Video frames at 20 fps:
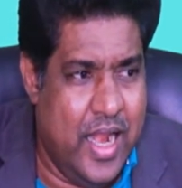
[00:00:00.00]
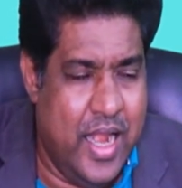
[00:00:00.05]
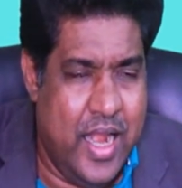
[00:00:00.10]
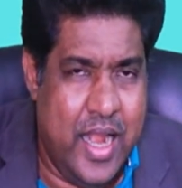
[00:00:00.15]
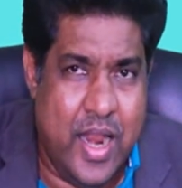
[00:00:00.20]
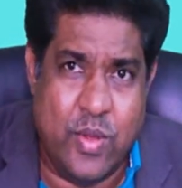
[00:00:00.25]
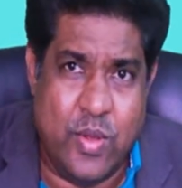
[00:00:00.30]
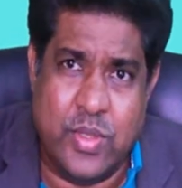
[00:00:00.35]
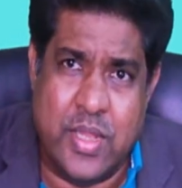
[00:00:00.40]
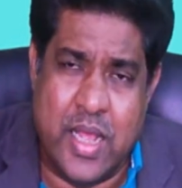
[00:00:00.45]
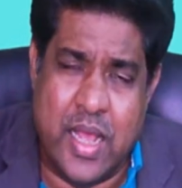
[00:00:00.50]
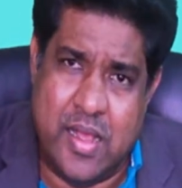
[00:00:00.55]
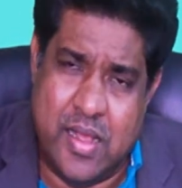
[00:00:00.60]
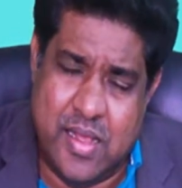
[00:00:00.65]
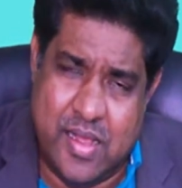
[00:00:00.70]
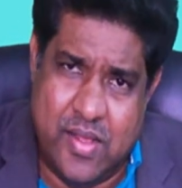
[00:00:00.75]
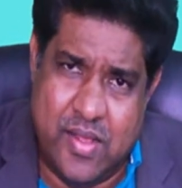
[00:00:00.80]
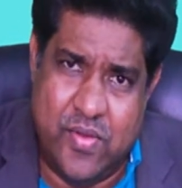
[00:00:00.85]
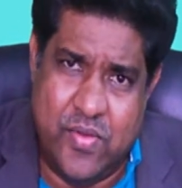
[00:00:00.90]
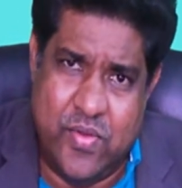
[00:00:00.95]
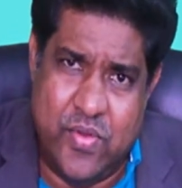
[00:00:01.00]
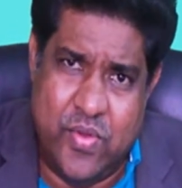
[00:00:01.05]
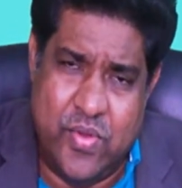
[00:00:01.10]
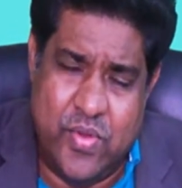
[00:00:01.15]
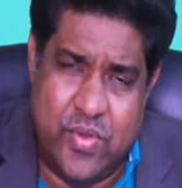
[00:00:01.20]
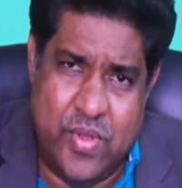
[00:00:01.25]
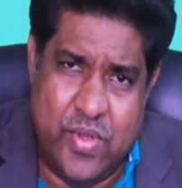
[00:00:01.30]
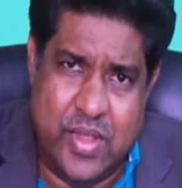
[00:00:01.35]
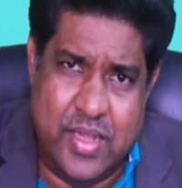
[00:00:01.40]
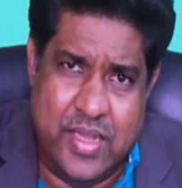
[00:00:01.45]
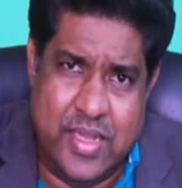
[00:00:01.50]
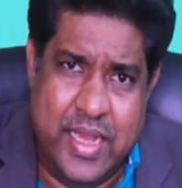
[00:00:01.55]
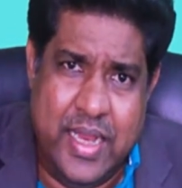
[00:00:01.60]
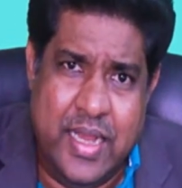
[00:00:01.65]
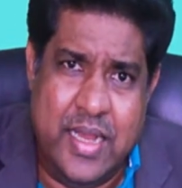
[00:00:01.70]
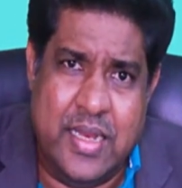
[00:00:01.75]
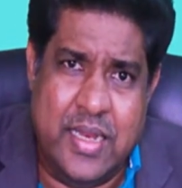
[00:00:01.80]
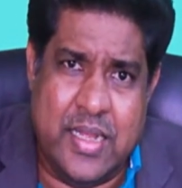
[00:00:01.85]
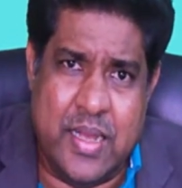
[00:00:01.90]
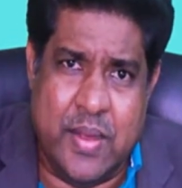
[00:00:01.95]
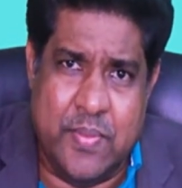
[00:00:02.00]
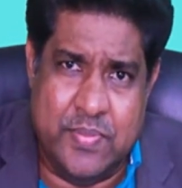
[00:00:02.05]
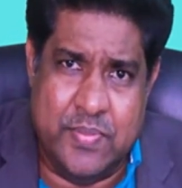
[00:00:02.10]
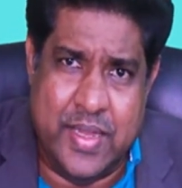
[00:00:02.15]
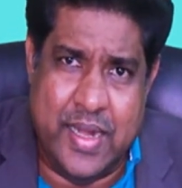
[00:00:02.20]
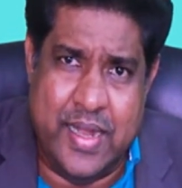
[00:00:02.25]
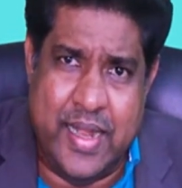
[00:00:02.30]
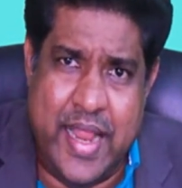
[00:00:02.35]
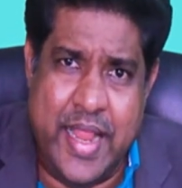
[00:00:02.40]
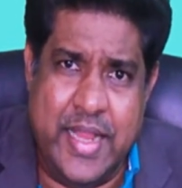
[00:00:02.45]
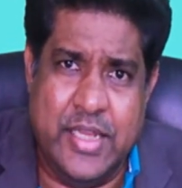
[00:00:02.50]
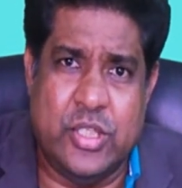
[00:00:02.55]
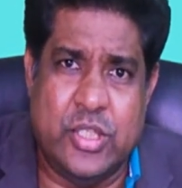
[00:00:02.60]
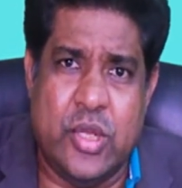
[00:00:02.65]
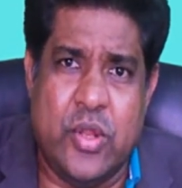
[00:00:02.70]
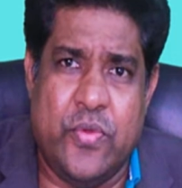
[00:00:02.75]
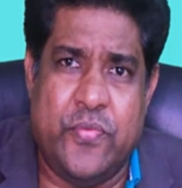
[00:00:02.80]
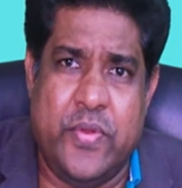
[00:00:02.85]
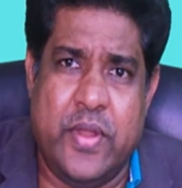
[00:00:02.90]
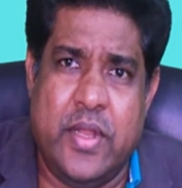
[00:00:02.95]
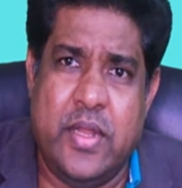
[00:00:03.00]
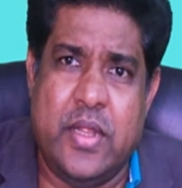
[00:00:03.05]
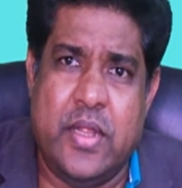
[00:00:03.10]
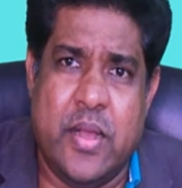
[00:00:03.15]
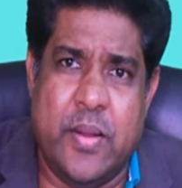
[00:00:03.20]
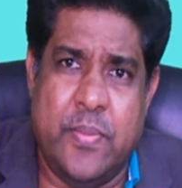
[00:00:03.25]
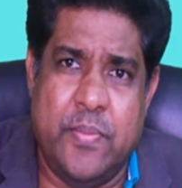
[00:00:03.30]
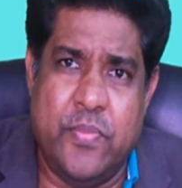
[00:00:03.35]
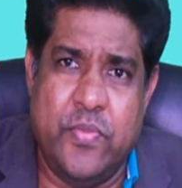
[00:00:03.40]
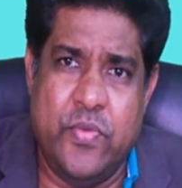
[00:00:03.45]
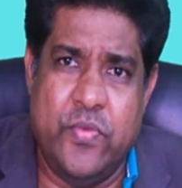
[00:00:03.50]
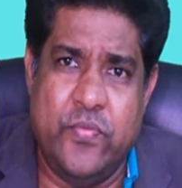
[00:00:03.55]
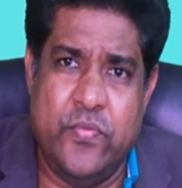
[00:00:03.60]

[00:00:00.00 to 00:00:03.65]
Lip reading: Now the income, the nature of income,